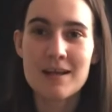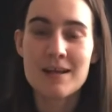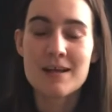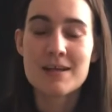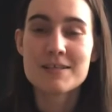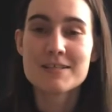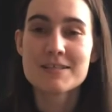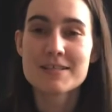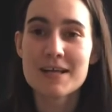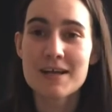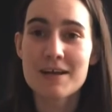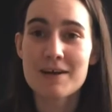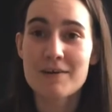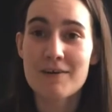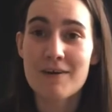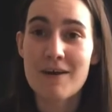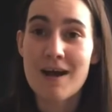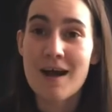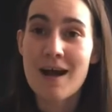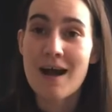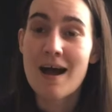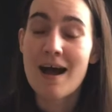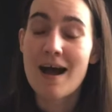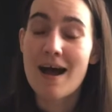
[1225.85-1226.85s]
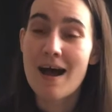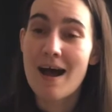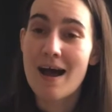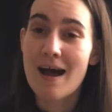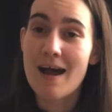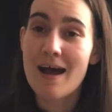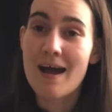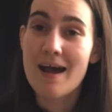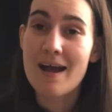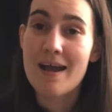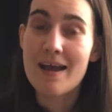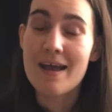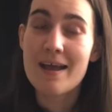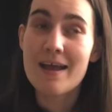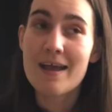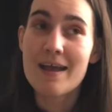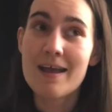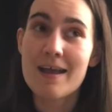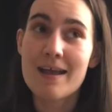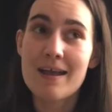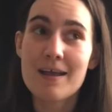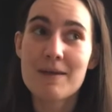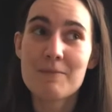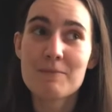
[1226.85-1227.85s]
So,
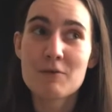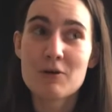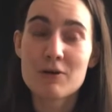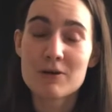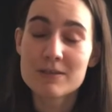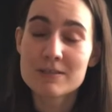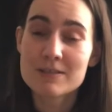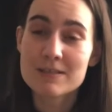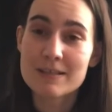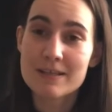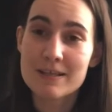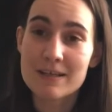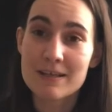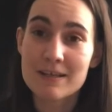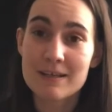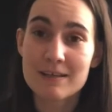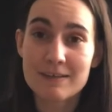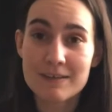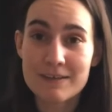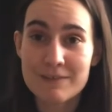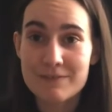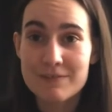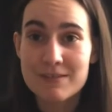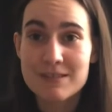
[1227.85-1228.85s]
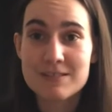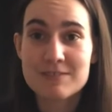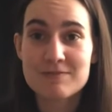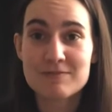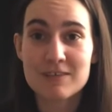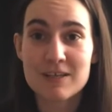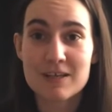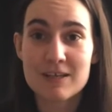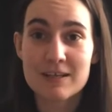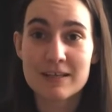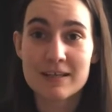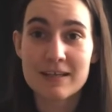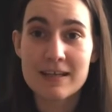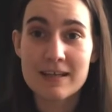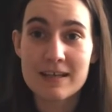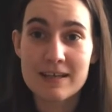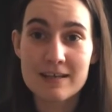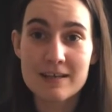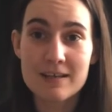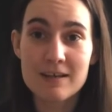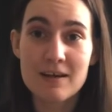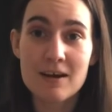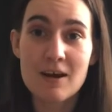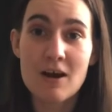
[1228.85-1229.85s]
I'm going to leave this vlog
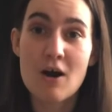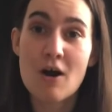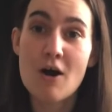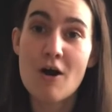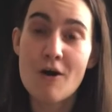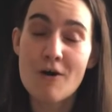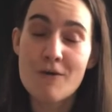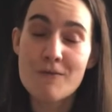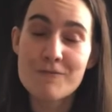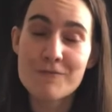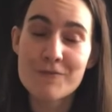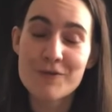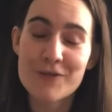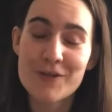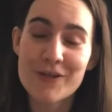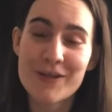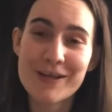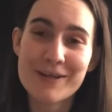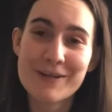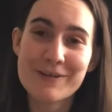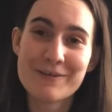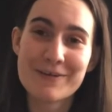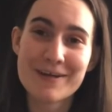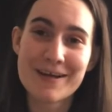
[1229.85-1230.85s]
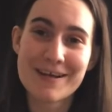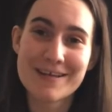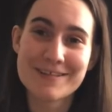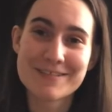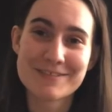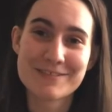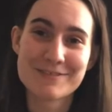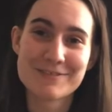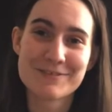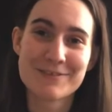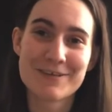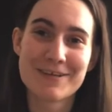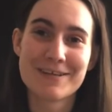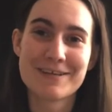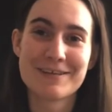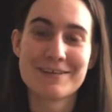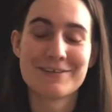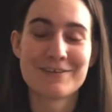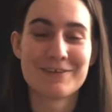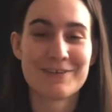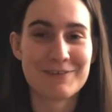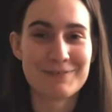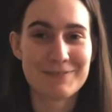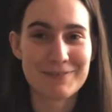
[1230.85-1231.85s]
here. Hopefully you guys enjoyed it and
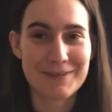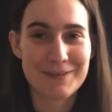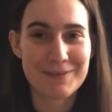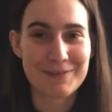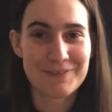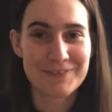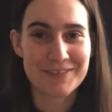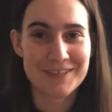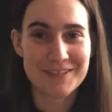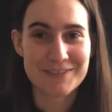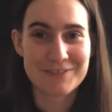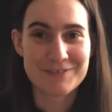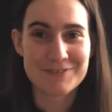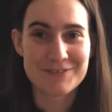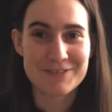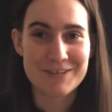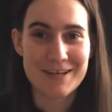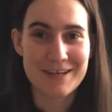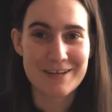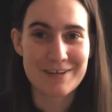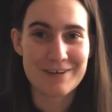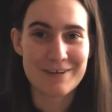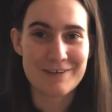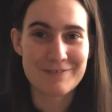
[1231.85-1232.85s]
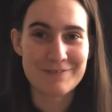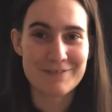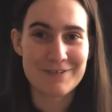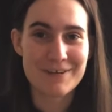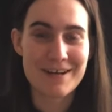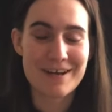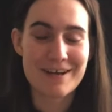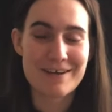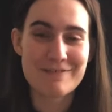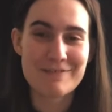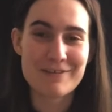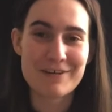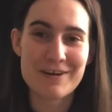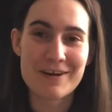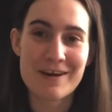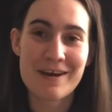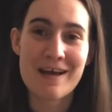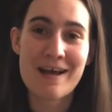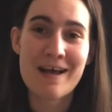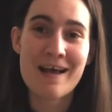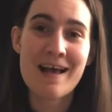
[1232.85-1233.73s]
hopefully it didn't drag on forever.